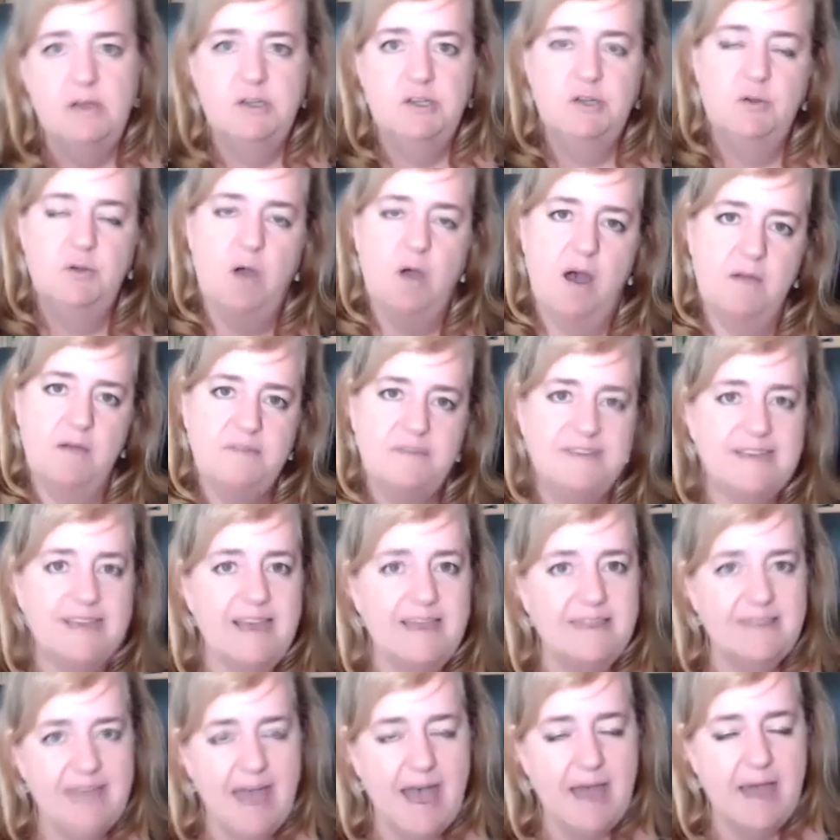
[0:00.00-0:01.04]
to
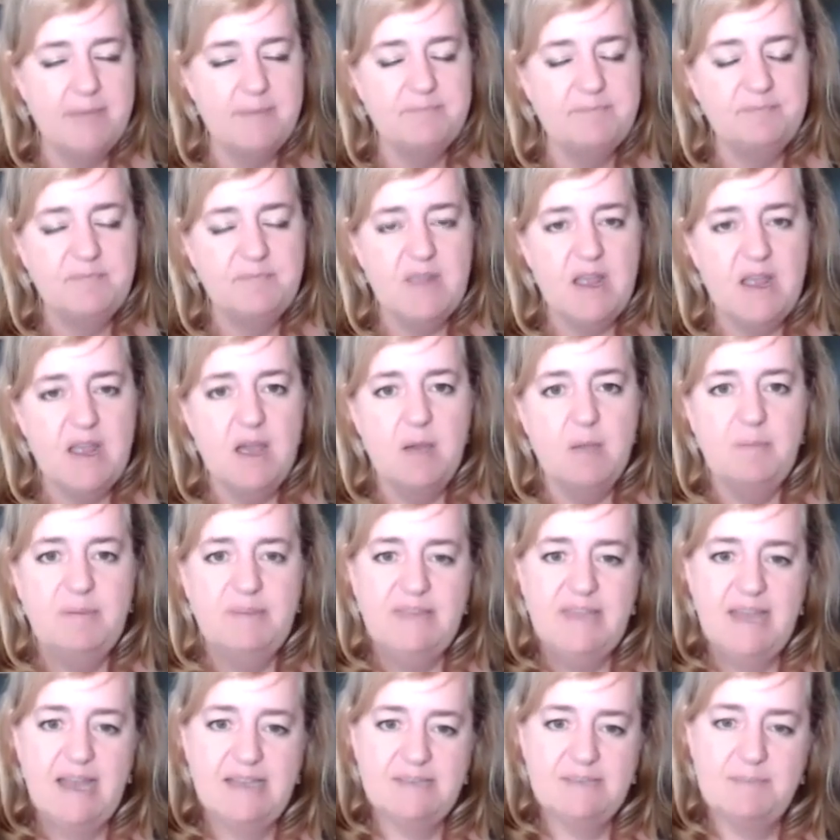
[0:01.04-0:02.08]
offset that.
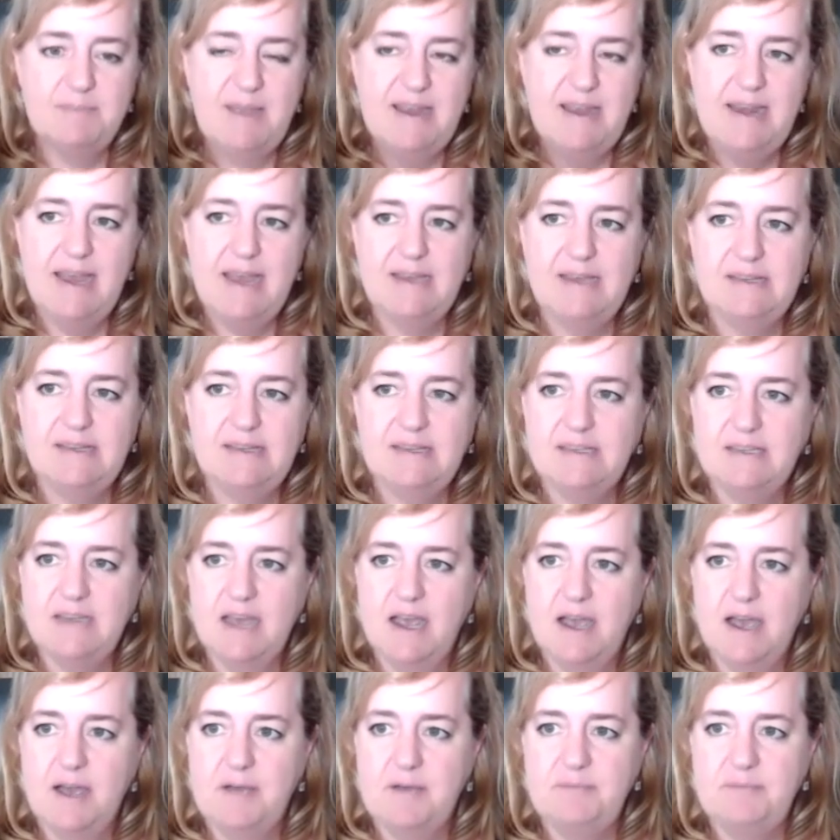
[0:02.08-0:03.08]
But that's my next